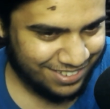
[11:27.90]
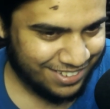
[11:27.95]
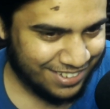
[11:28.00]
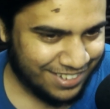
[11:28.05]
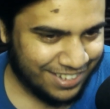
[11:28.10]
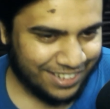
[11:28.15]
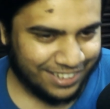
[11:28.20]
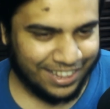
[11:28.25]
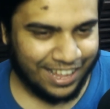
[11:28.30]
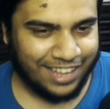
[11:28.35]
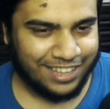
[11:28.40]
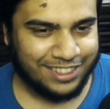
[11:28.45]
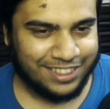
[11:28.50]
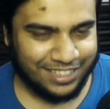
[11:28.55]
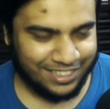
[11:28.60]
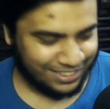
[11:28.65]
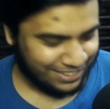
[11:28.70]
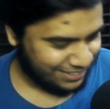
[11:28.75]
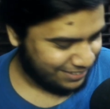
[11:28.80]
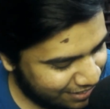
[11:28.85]
Like
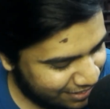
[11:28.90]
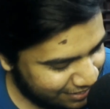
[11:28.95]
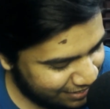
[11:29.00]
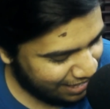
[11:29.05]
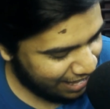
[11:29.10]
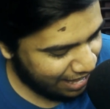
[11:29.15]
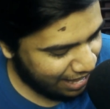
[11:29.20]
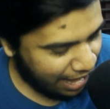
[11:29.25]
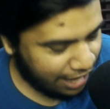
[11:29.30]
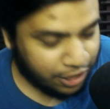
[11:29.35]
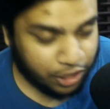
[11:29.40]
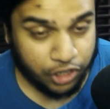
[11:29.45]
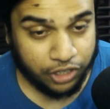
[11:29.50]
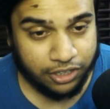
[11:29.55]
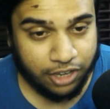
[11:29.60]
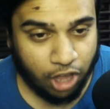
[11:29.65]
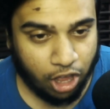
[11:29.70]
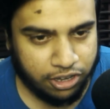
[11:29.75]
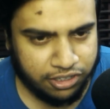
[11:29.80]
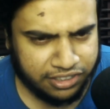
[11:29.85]
yeah, I could
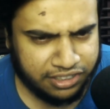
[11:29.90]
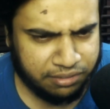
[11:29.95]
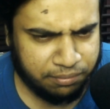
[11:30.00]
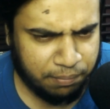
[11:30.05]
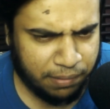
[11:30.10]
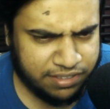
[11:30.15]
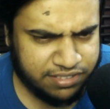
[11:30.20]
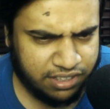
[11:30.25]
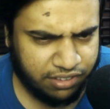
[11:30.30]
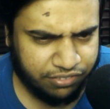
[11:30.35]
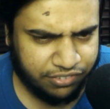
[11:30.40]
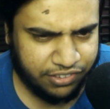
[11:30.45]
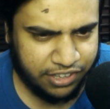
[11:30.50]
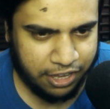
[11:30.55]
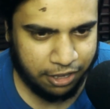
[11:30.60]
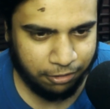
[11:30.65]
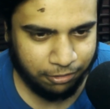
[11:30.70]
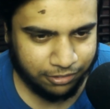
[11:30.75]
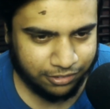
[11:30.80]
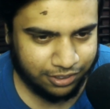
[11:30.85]
have gotten myself
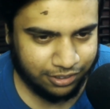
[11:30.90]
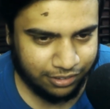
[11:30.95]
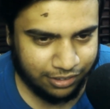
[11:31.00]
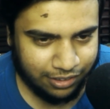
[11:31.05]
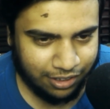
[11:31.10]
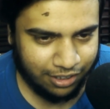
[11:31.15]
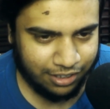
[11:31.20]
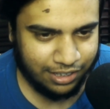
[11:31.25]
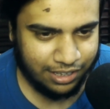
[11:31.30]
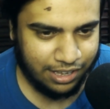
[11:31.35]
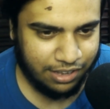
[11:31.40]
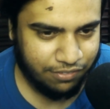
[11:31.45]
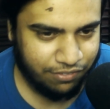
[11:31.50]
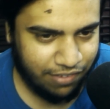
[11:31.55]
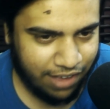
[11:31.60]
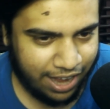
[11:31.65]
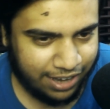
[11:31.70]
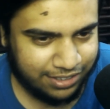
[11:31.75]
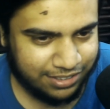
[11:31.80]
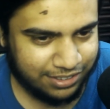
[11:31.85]
killed, in
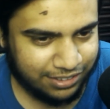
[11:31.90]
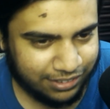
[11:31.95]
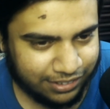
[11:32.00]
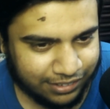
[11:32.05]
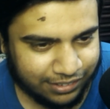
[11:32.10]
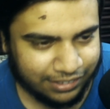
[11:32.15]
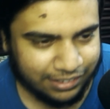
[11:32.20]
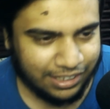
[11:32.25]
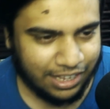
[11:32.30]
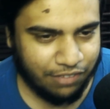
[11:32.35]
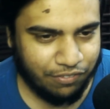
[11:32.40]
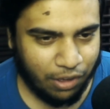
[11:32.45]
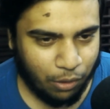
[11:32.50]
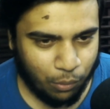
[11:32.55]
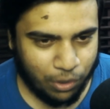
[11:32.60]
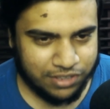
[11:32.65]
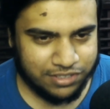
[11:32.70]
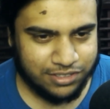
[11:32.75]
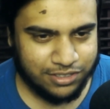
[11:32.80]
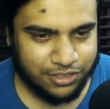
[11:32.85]
fact, if I
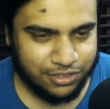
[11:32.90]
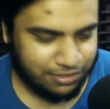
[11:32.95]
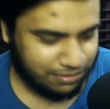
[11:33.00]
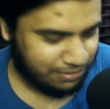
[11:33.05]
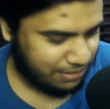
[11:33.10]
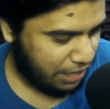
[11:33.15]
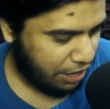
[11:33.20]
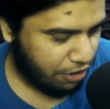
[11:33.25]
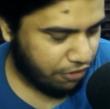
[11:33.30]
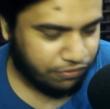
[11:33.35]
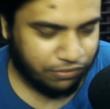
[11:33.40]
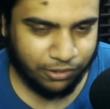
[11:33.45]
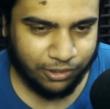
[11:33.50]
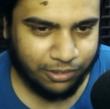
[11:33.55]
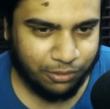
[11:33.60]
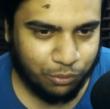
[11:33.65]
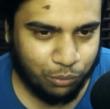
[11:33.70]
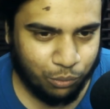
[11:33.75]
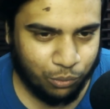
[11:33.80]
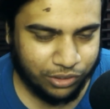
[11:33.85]
wasn't careful.
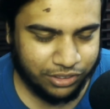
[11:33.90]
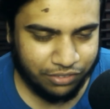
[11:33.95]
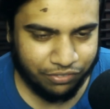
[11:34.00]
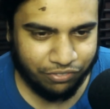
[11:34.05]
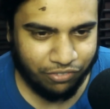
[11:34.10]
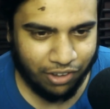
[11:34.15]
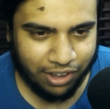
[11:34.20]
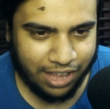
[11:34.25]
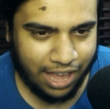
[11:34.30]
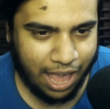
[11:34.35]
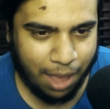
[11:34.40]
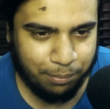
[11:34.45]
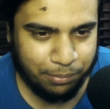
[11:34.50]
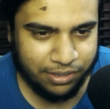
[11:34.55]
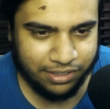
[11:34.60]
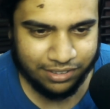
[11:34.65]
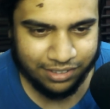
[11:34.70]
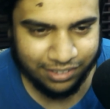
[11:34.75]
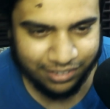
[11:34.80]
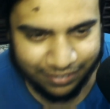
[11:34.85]
What the fuck
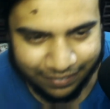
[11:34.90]
happened?